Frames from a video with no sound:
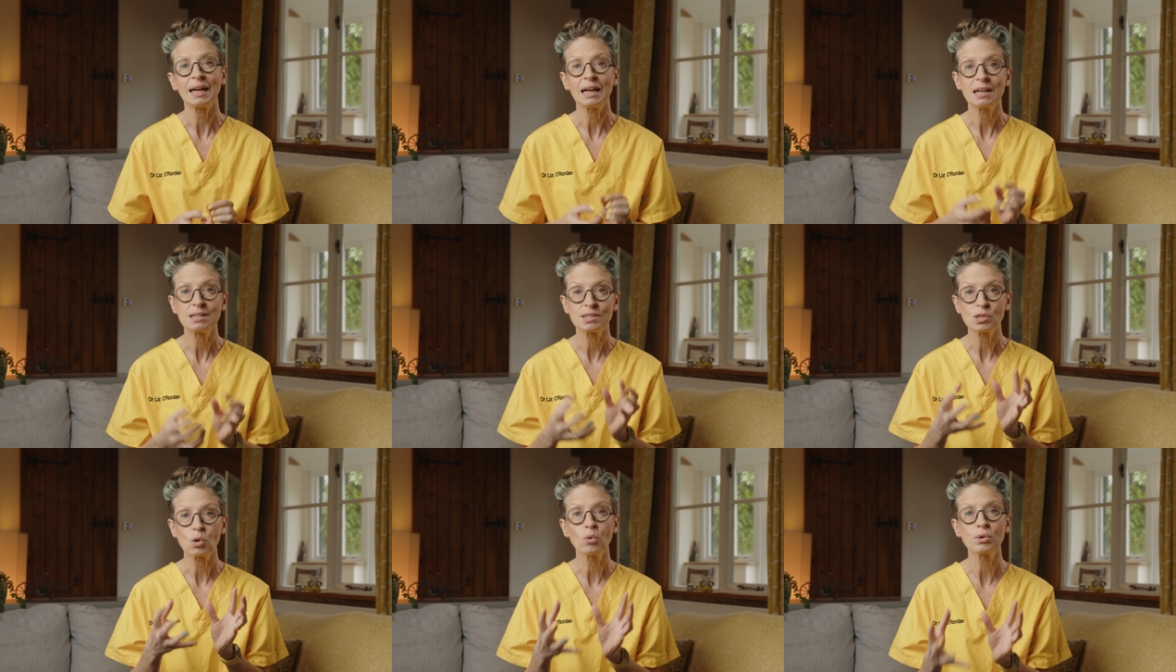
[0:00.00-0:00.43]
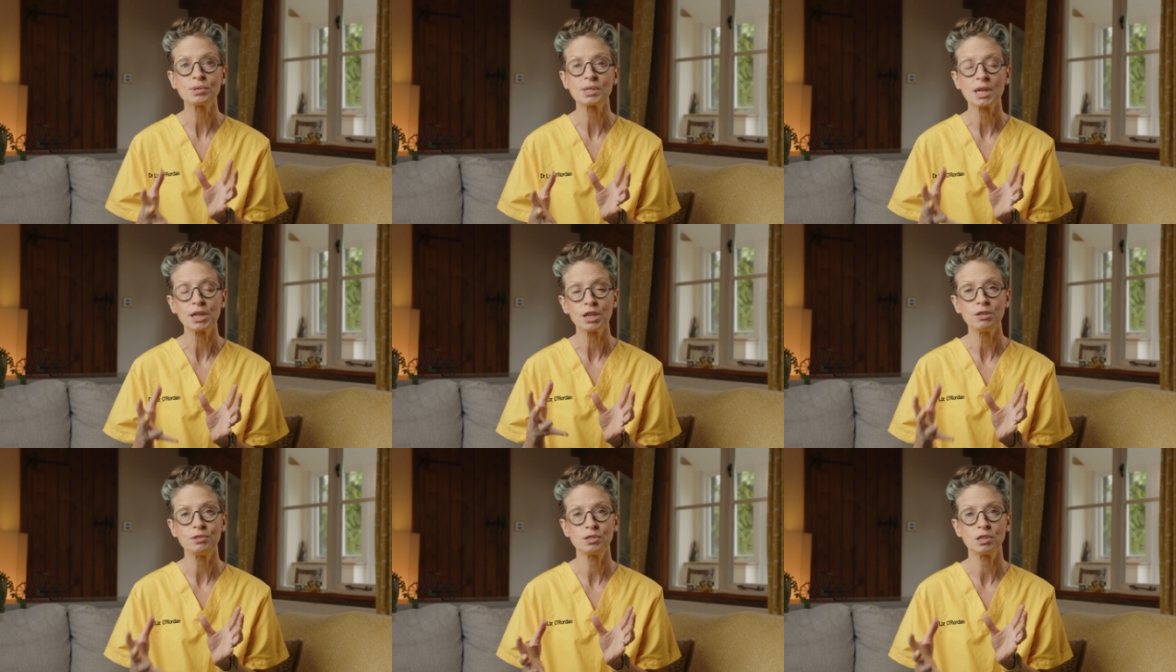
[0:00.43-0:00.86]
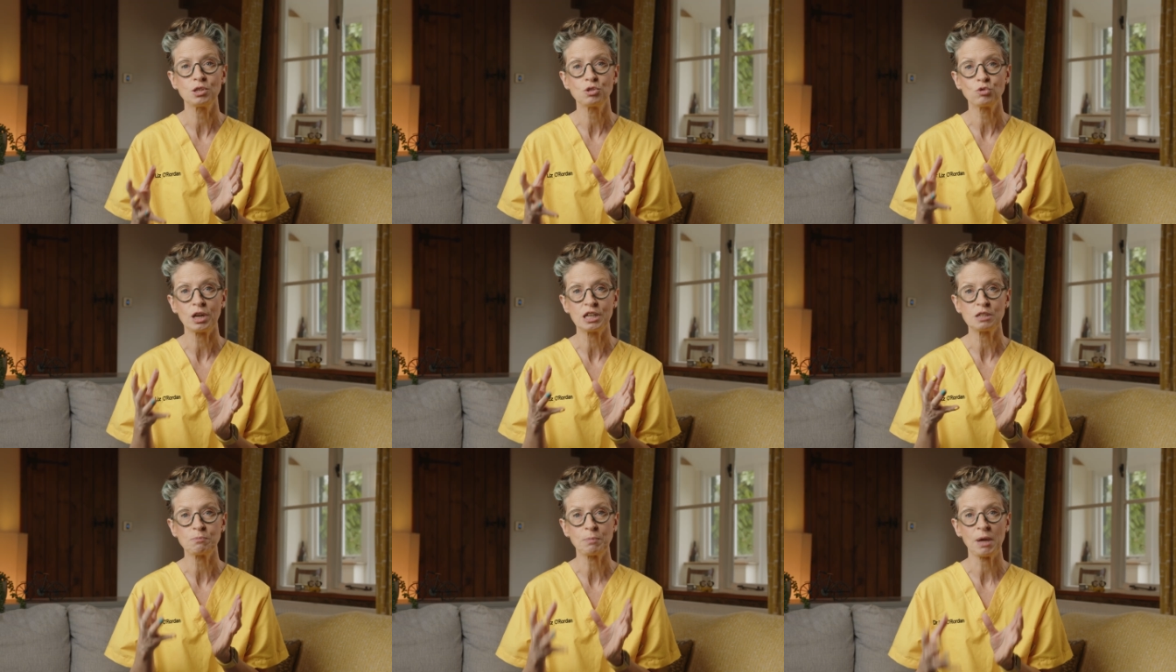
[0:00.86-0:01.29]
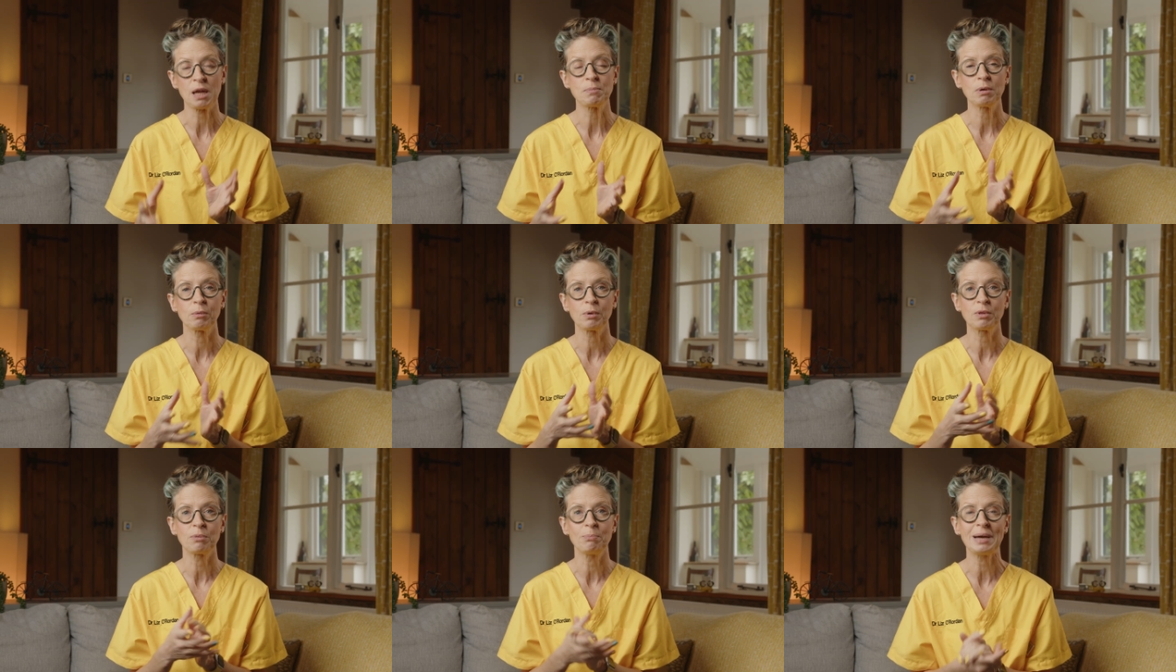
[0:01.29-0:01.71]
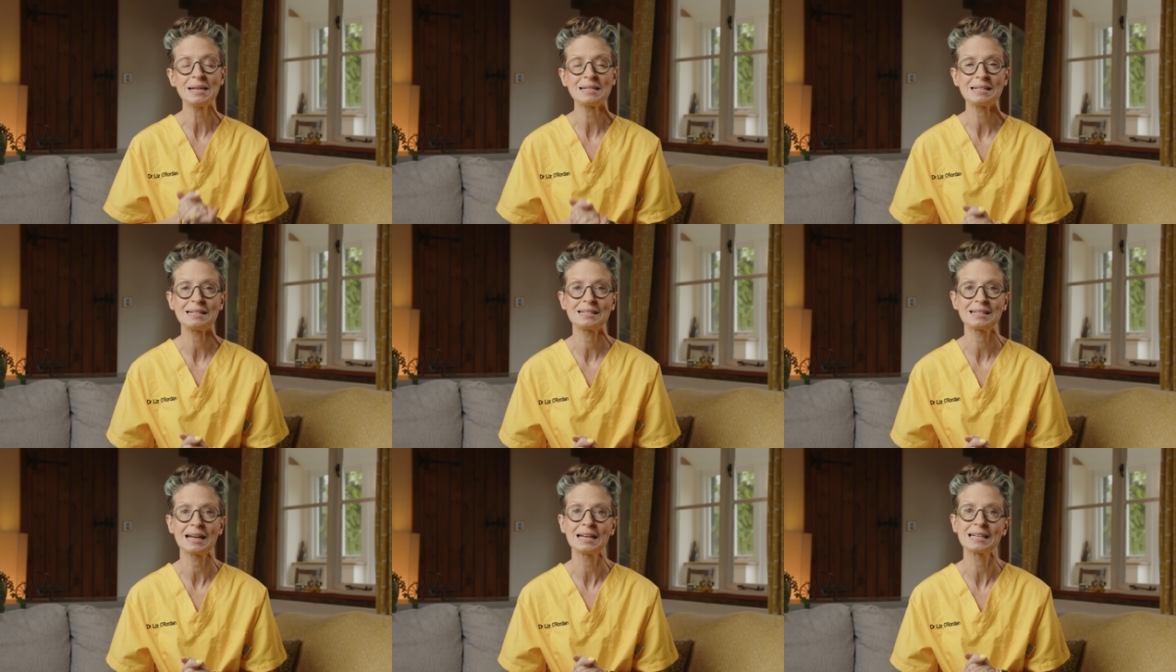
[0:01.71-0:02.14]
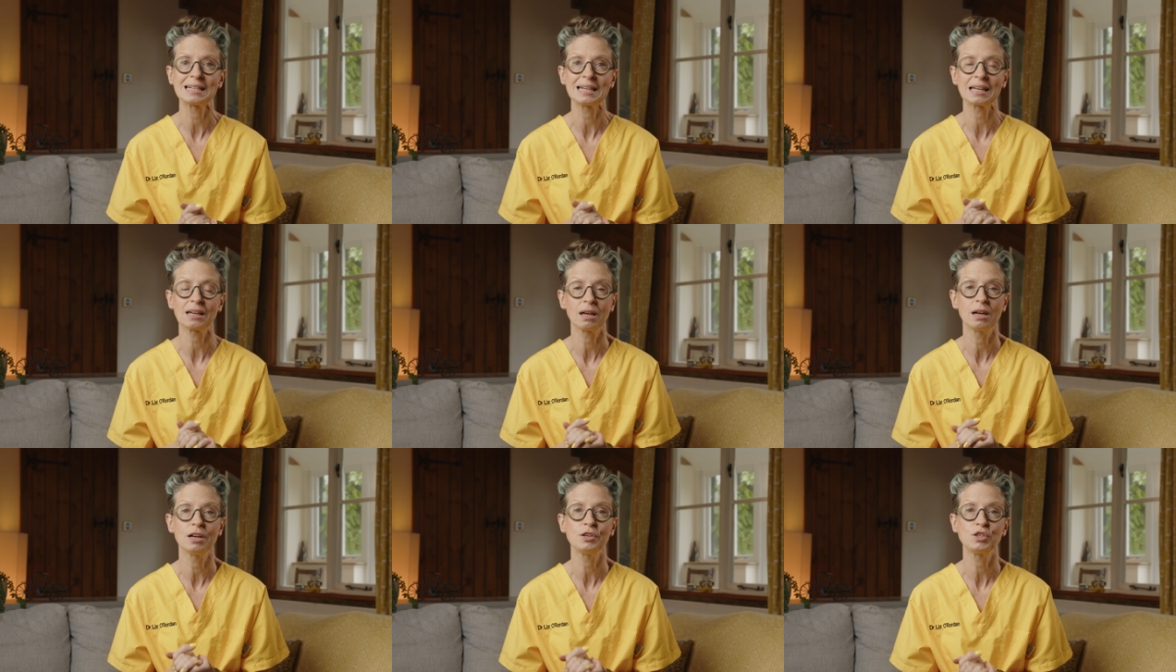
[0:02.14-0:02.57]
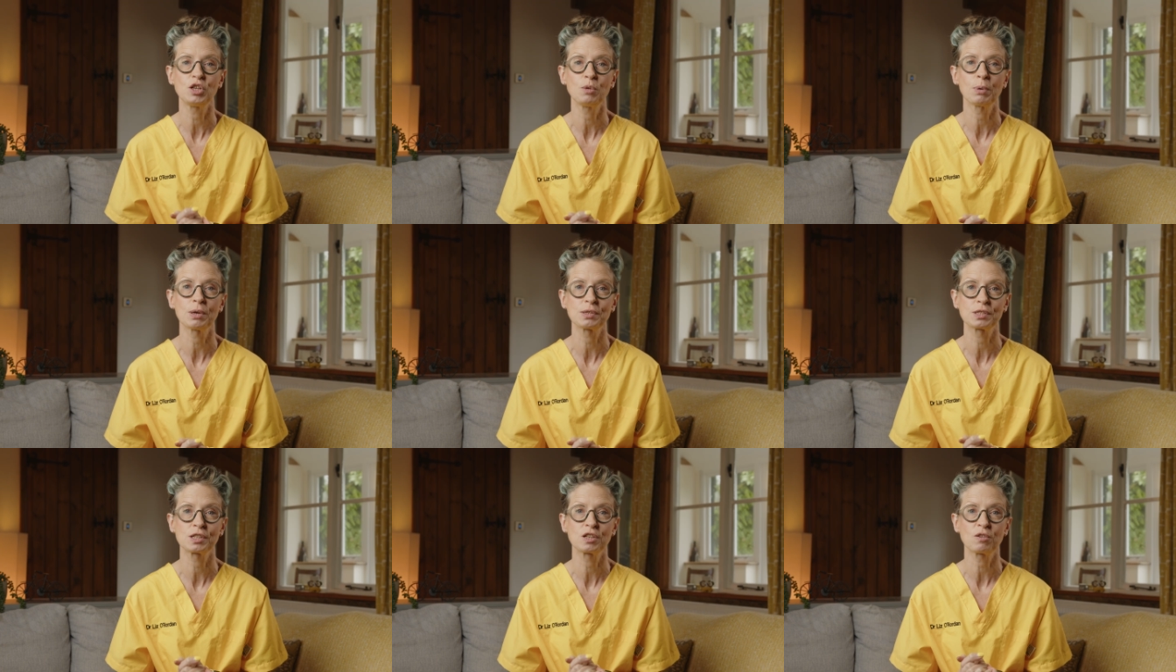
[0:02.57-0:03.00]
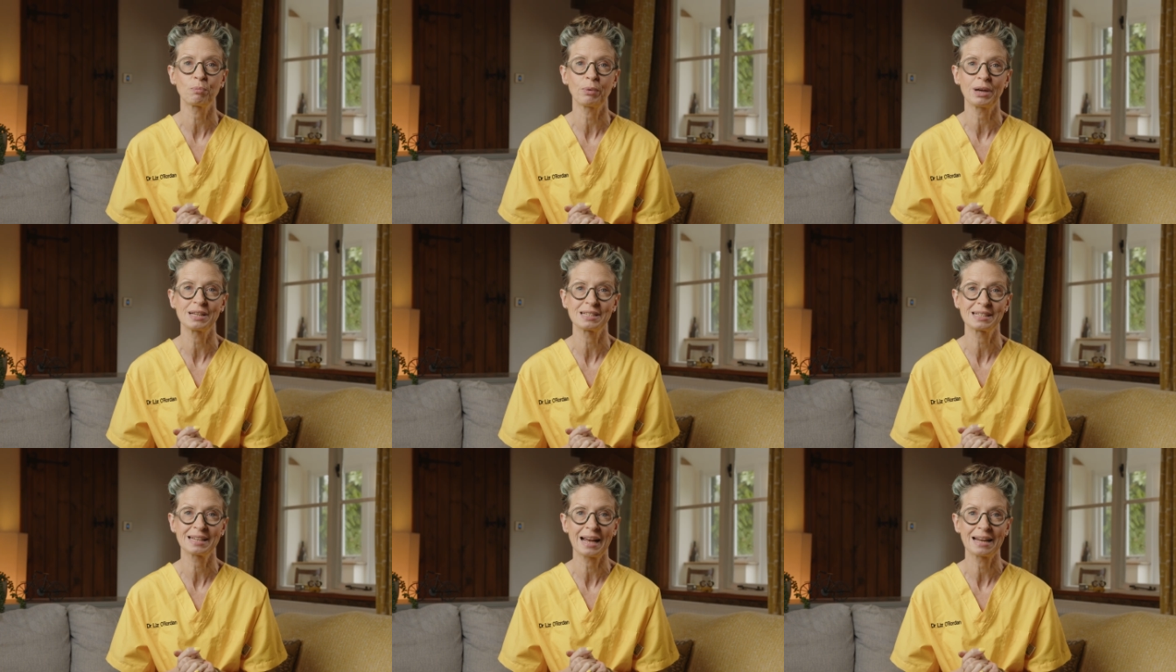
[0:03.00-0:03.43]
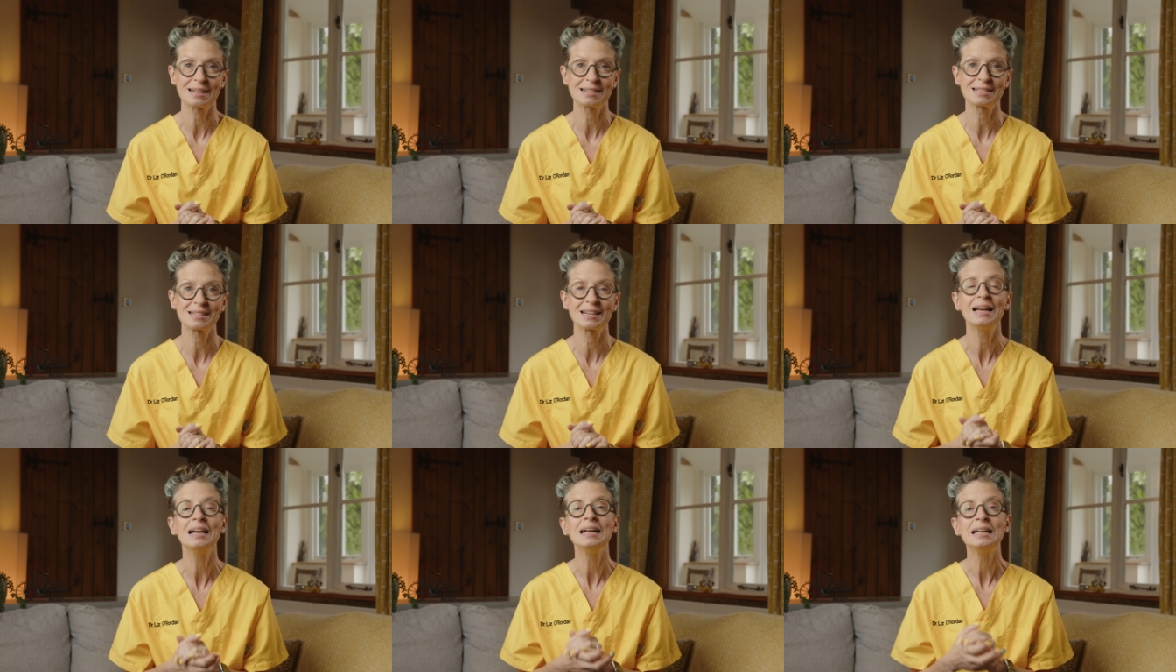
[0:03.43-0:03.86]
It's also used to treat people with metastatic HER2 positive breast cancer